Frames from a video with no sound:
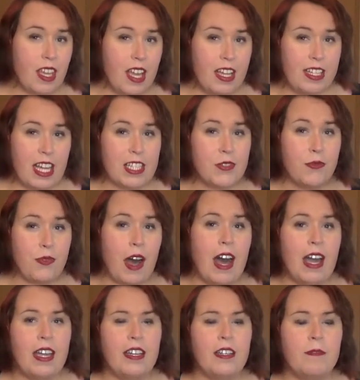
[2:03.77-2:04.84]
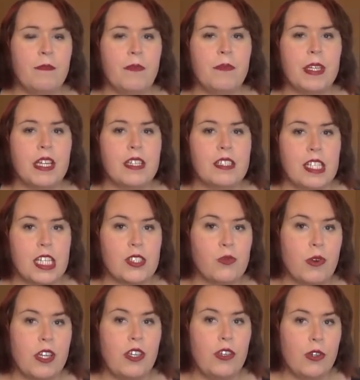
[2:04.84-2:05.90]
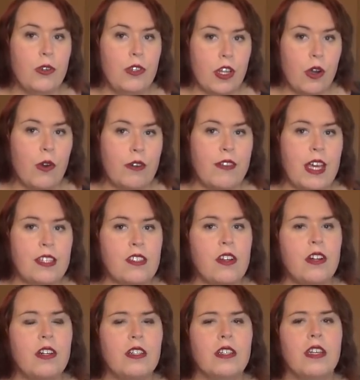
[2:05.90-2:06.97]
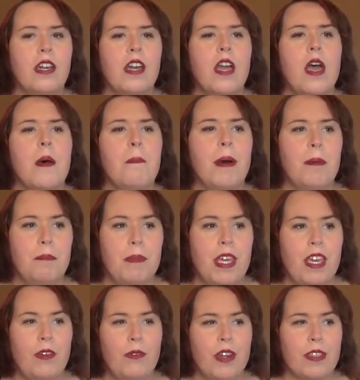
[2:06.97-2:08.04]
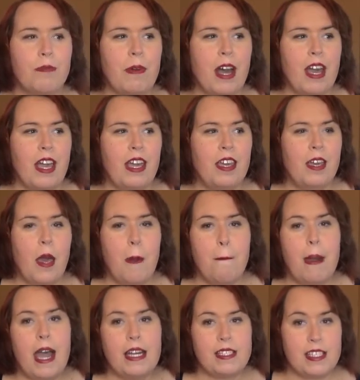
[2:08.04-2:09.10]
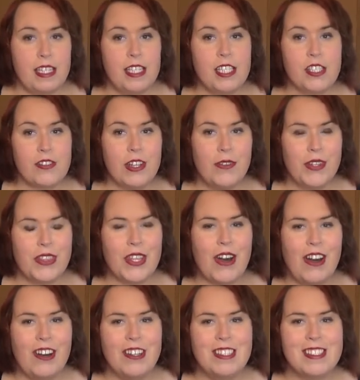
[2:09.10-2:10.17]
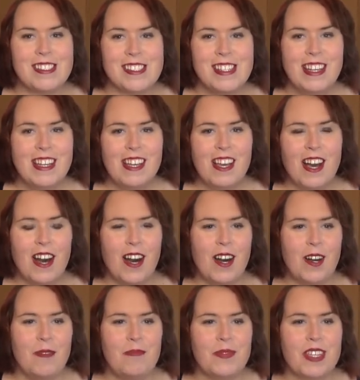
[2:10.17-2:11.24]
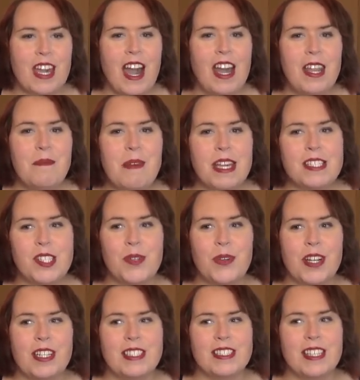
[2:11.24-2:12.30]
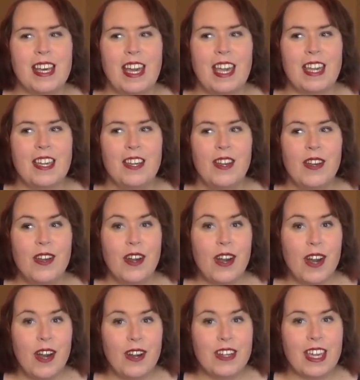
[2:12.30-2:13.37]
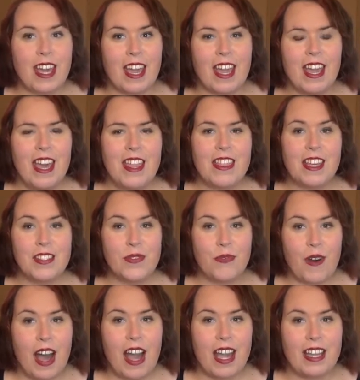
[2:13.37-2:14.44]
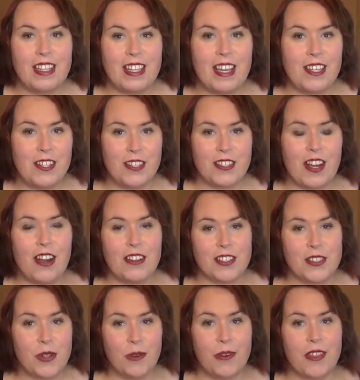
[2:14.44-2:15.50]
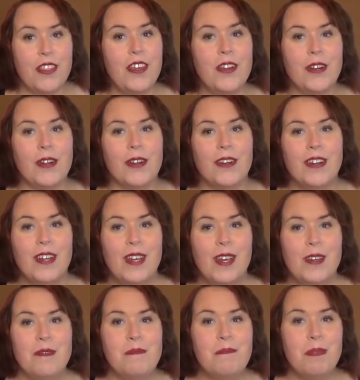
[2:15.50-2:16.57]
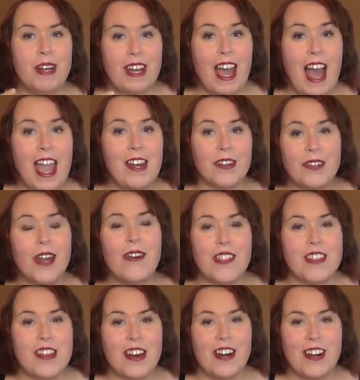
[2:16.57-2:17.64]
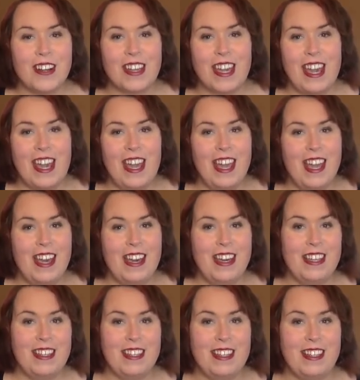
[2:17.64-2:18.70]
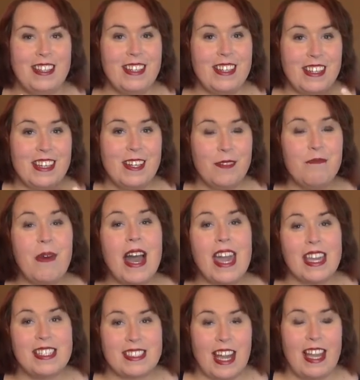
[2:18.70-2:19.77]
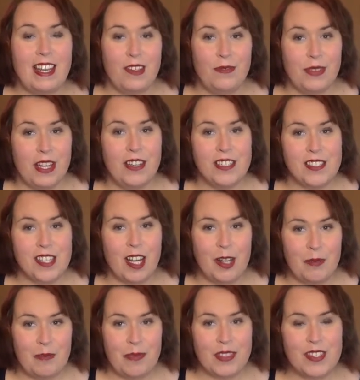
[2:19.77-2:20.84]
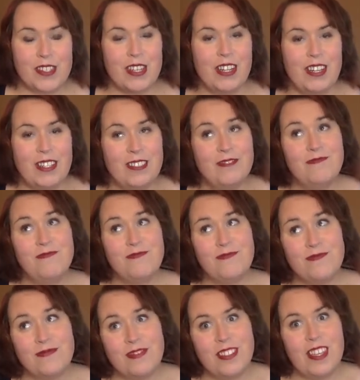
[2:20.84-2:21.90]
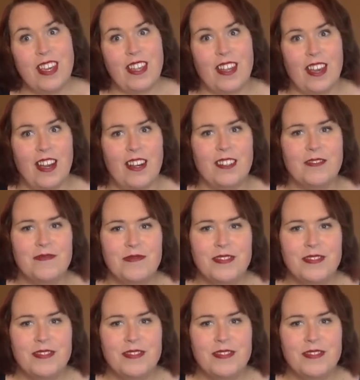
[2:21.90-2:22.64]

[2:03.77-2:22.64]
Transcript: And that's fine because that's what you know of that dog. But me, with my past history with dogs, um, kind of makes it where it's like, okay, that's fine that your dog is cool with you, but I don't know the dog, and my anxiety flares up. So, you know.